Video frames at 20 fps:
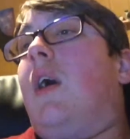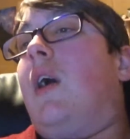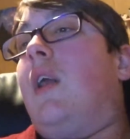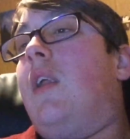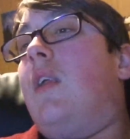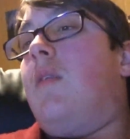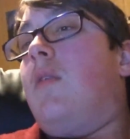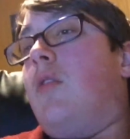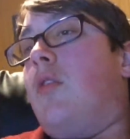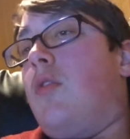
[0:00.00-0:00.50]
I
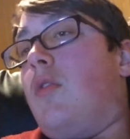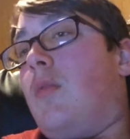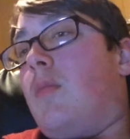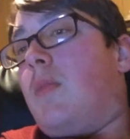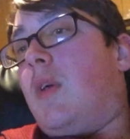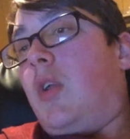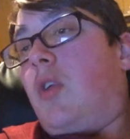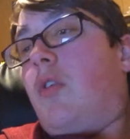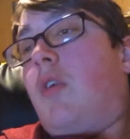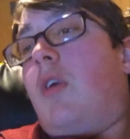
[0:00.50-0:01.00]
didn't do
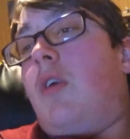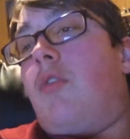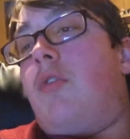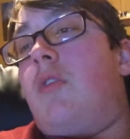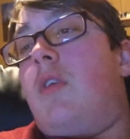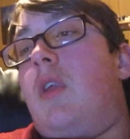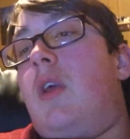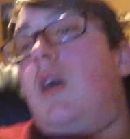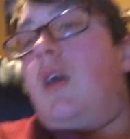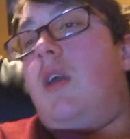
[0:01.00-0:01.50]
much else
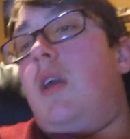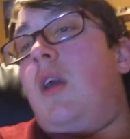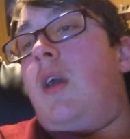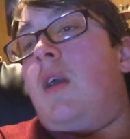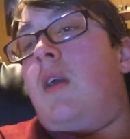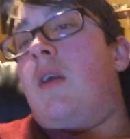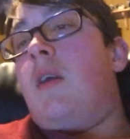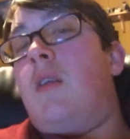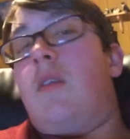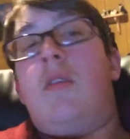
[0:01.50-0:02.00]
today.
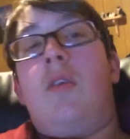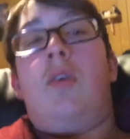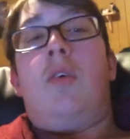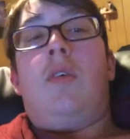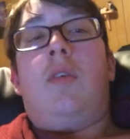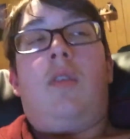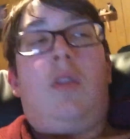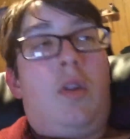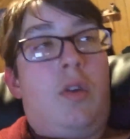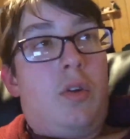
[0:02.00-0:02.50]
So,
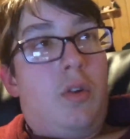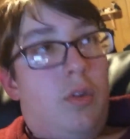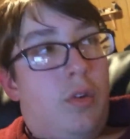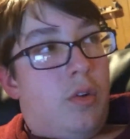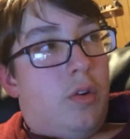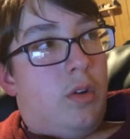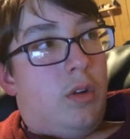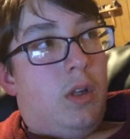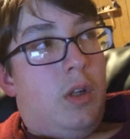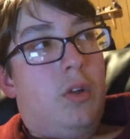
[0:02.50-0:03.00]

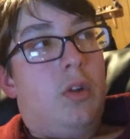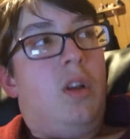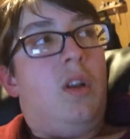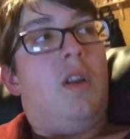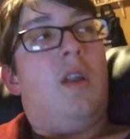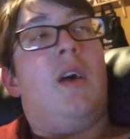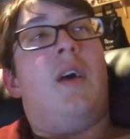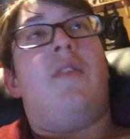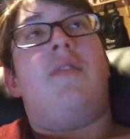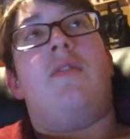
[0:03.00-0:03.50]
little
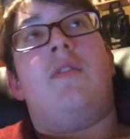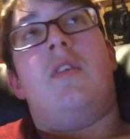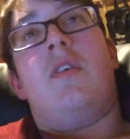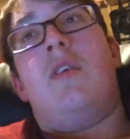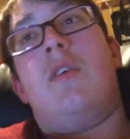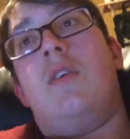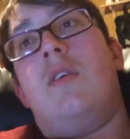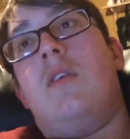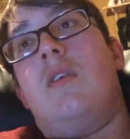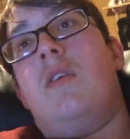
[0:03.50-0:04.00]
Lola left,
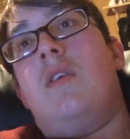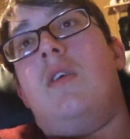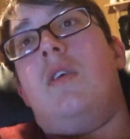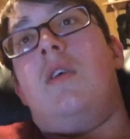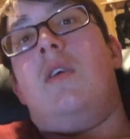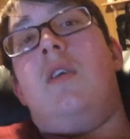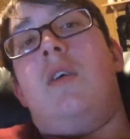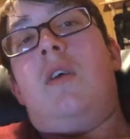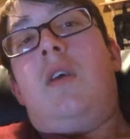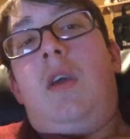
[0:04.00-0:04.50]

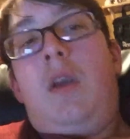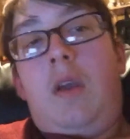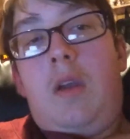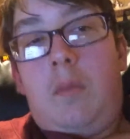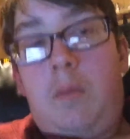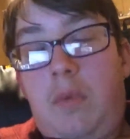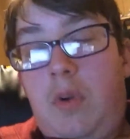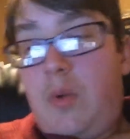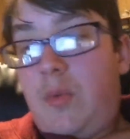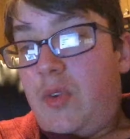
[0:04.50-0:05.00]

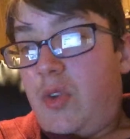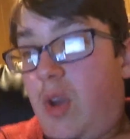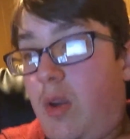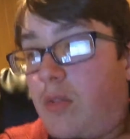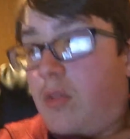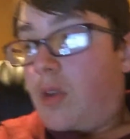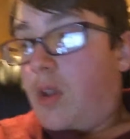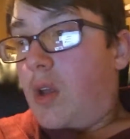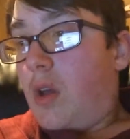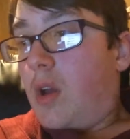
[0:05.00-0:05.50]
and pretty much
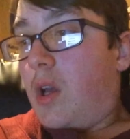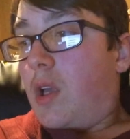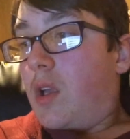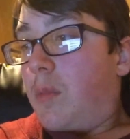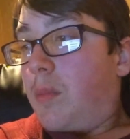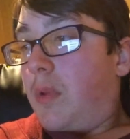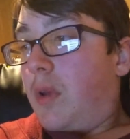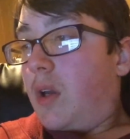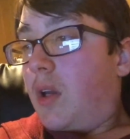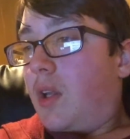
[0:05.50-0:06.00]
after that, I
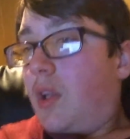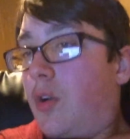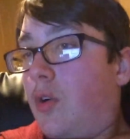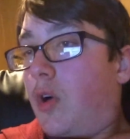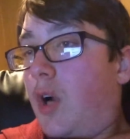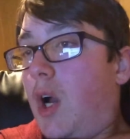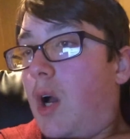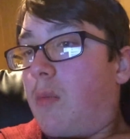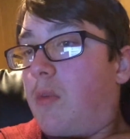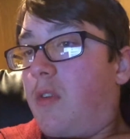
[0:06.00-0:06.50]
just played
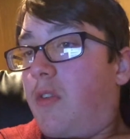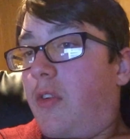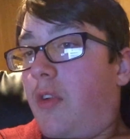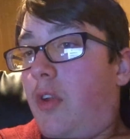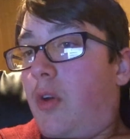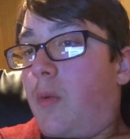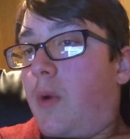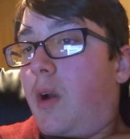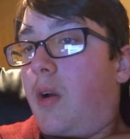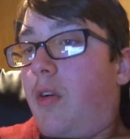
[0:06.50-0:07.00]
Okami for a
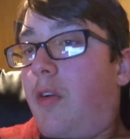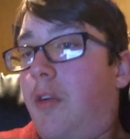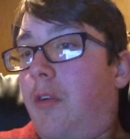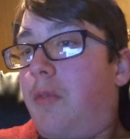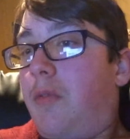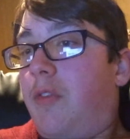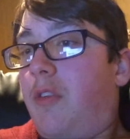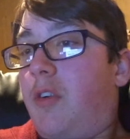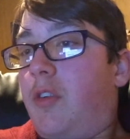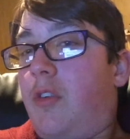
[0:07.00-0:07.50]
little
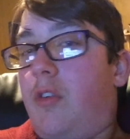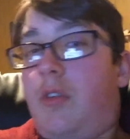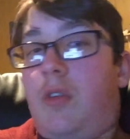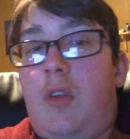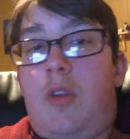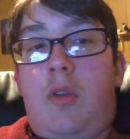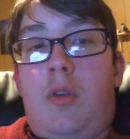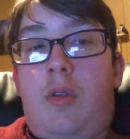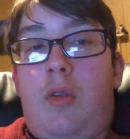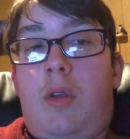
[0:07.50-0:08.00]
while. Further,
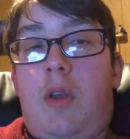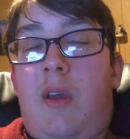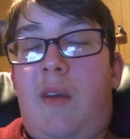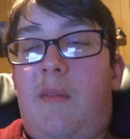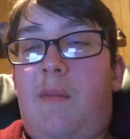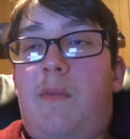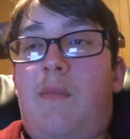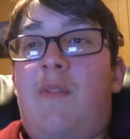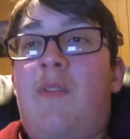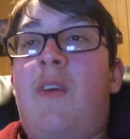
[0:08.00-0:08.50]
didn't
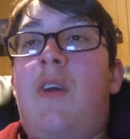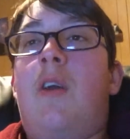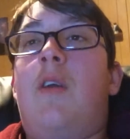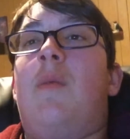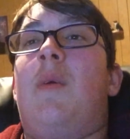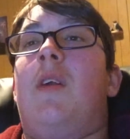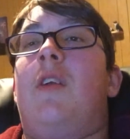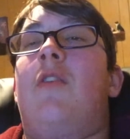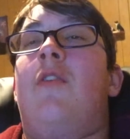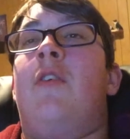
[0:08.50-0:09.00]
get very
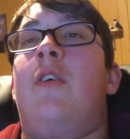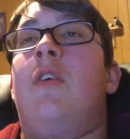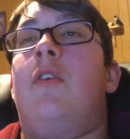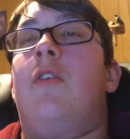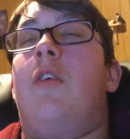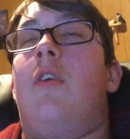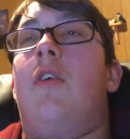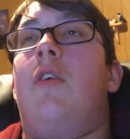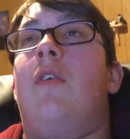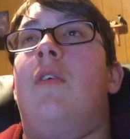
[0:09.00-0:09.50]
much
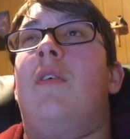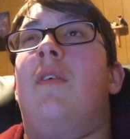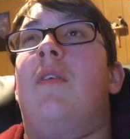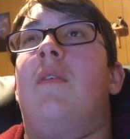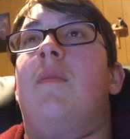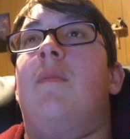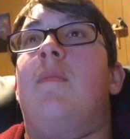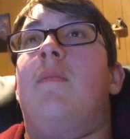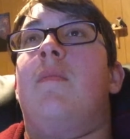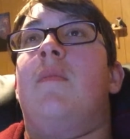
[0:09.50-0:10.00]
further.
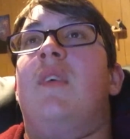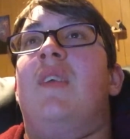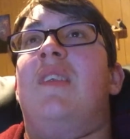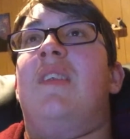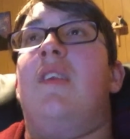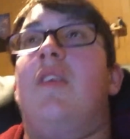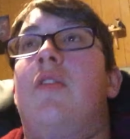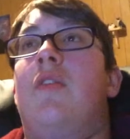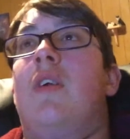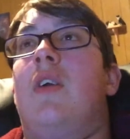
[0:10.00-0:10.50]

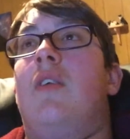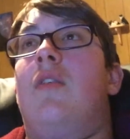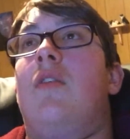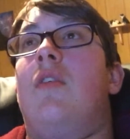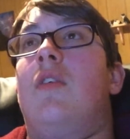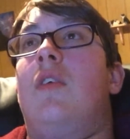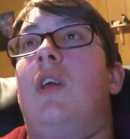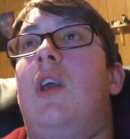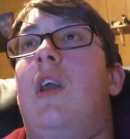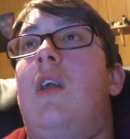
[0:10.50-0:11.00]
So you guys
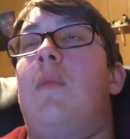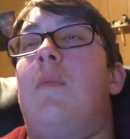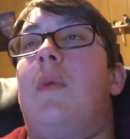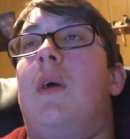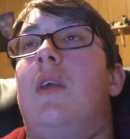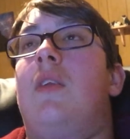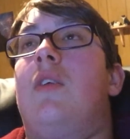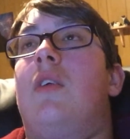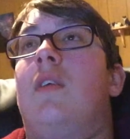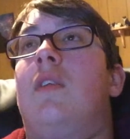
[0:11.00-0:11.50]
know the game,
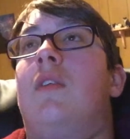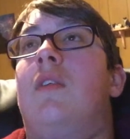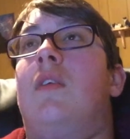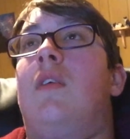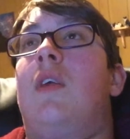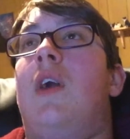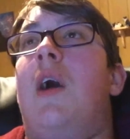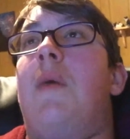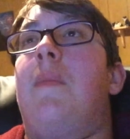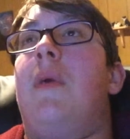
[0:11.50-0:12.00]
I
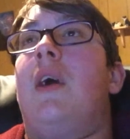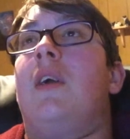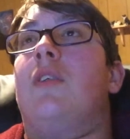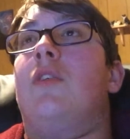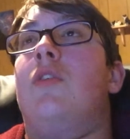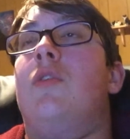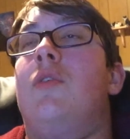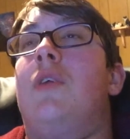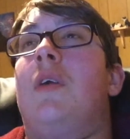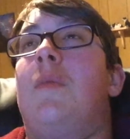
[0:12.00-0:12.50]
just got back
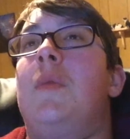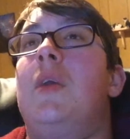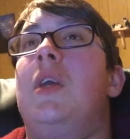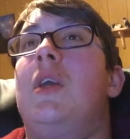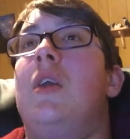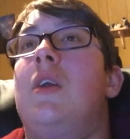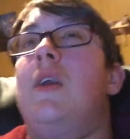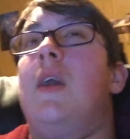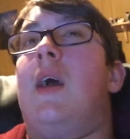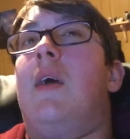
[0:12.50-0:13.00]
to
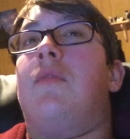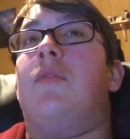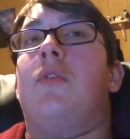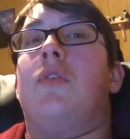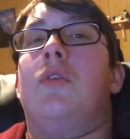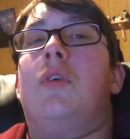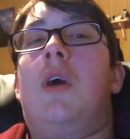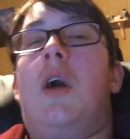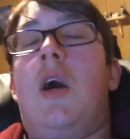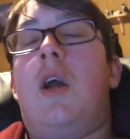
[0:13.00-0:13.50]
Kamiki
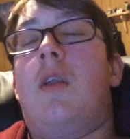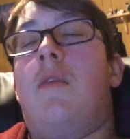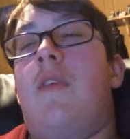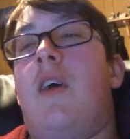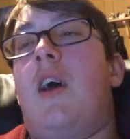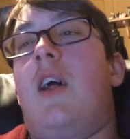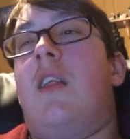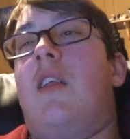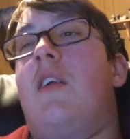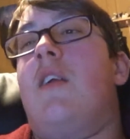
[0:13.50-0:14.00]
after Hana
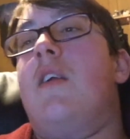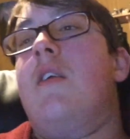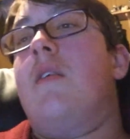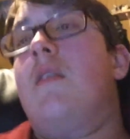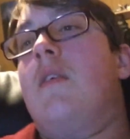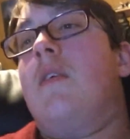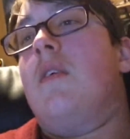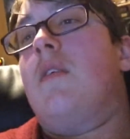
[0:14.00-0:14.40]
Valley.